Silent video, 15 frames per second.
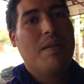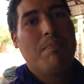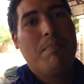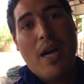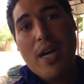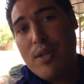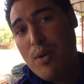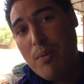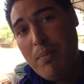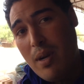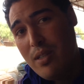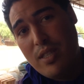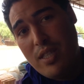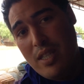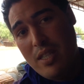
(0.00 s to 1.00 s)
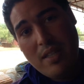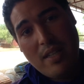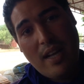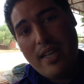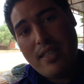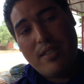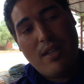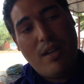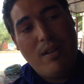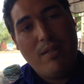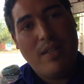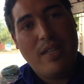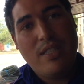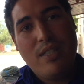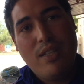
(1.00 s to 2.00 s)
microbiology at all
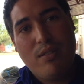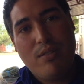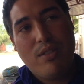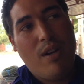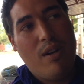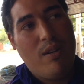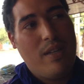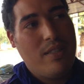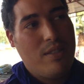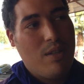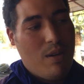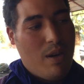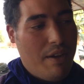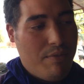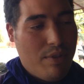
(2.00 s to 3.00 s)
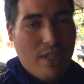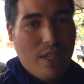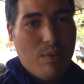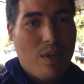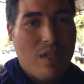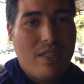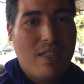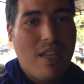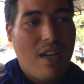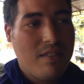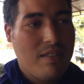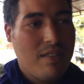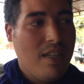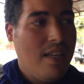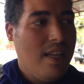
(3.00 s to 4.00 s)
in your soil. So everything will
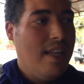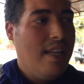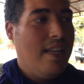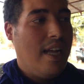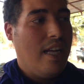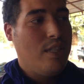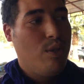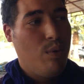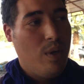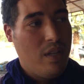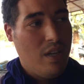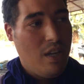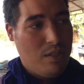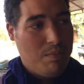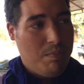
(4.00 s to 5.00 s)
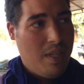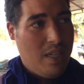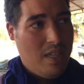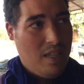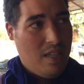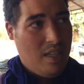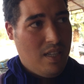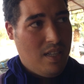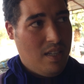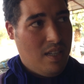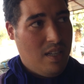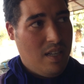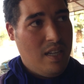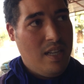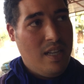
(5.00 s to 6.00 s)
start and you will not be
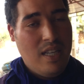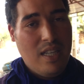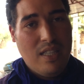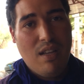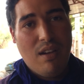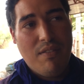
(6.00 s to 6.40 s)
in need